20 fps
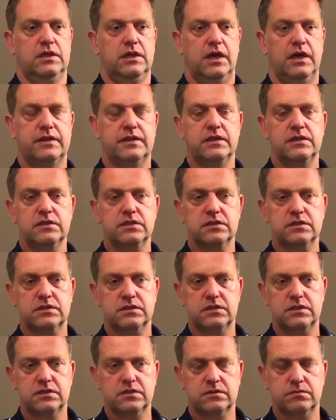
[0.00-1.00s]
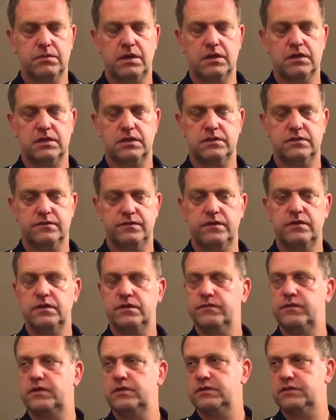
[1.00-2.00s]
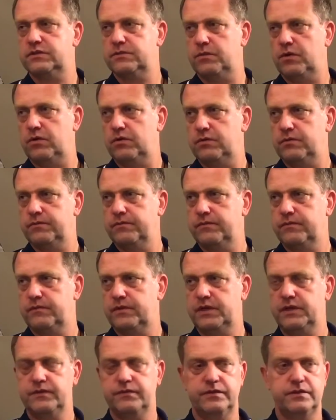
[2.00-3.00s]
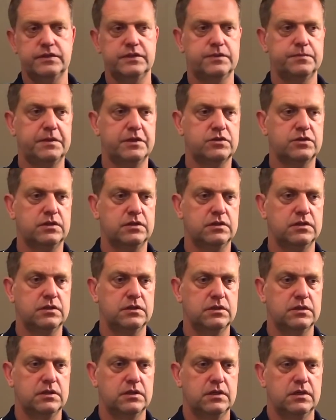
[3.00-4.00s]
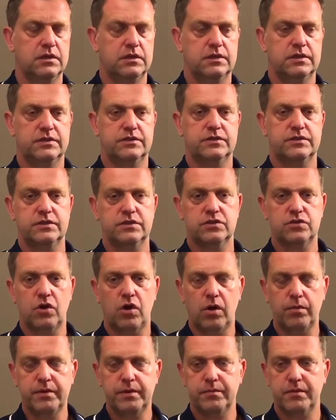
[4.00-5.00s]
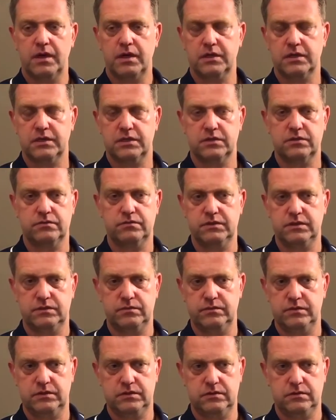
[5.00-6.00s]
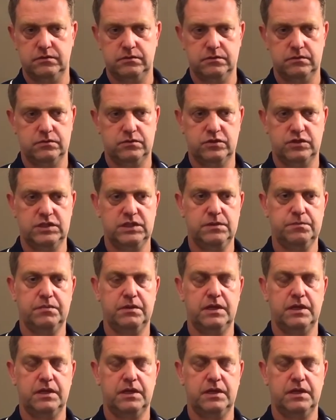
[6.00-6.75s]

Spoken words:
I think this market is very small, very special. This hobby market with cheap